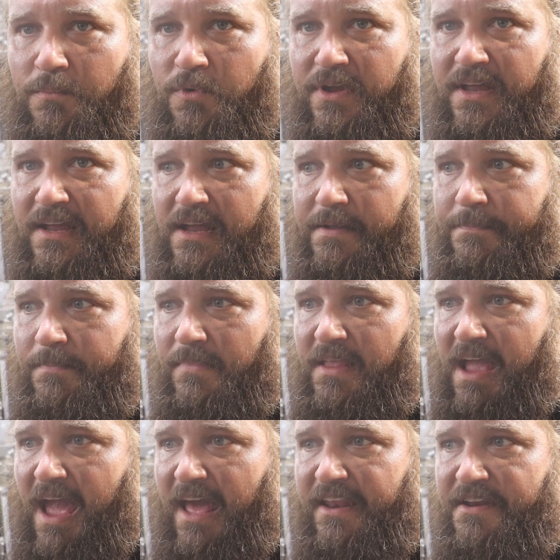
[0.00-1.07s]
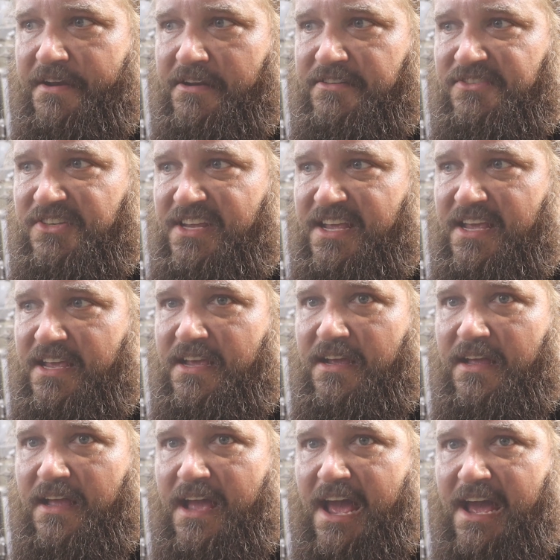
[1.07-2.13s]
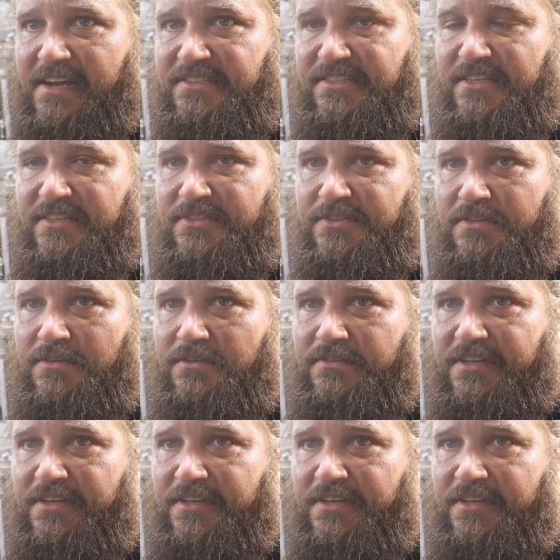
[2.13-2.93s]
We added a Z-axis